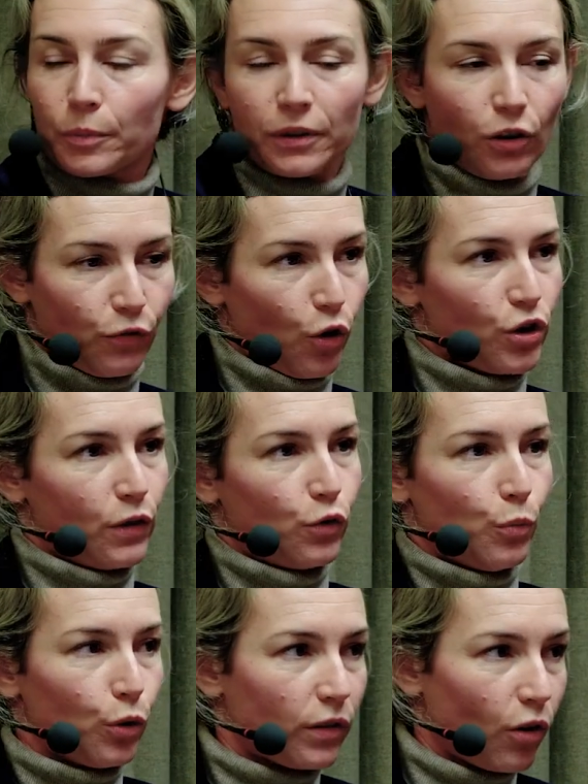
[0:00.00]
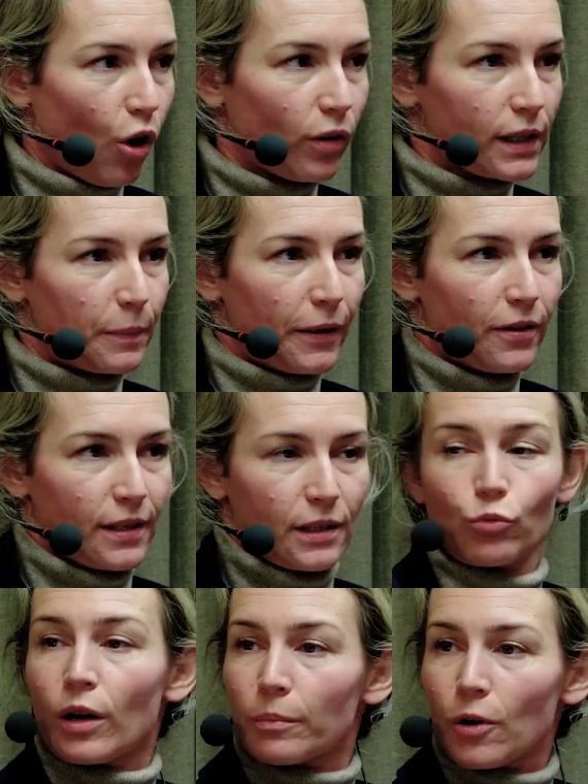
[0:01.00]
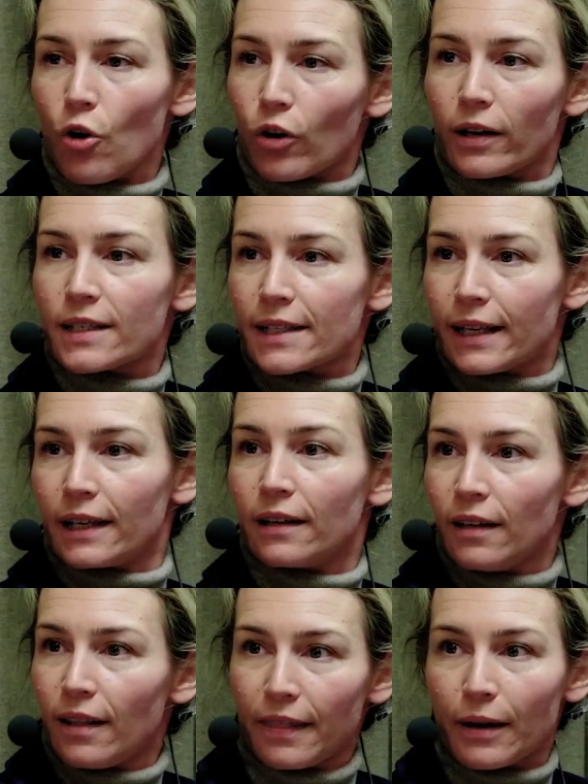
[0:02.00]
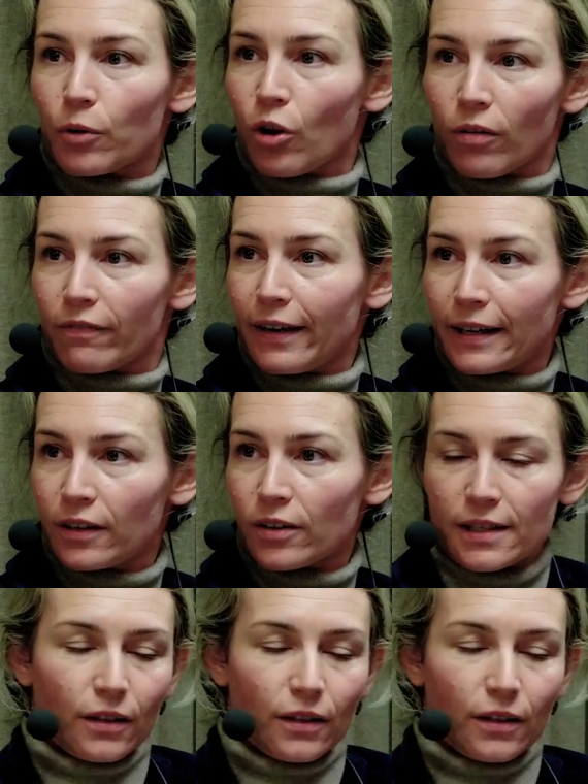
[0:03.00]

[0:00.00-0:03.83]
But of course, if you put the whole experiences in one block and say they were all failures,